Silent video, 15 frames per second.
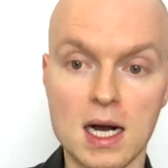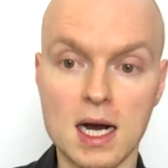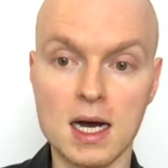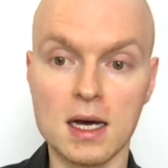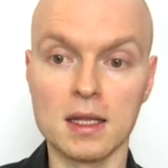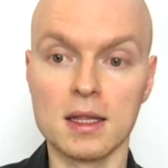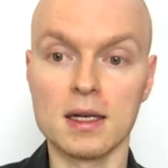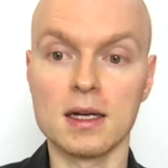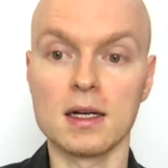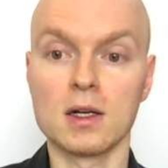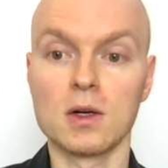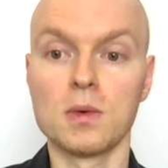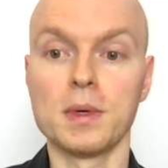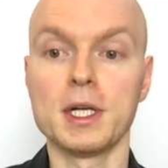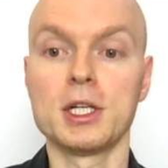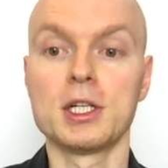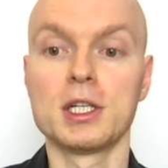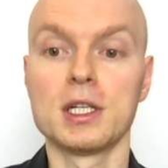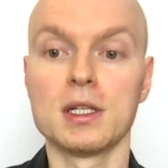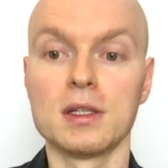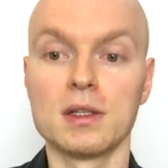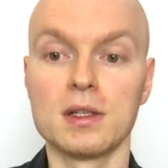Other
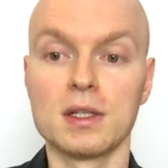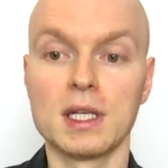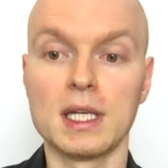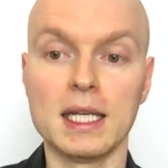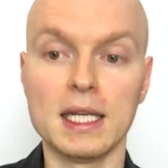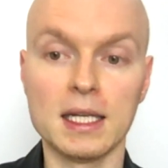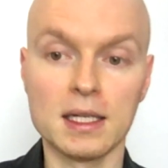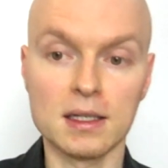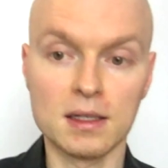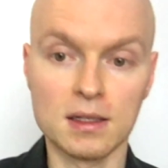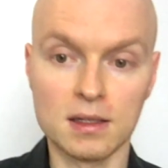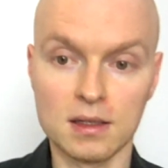questions here.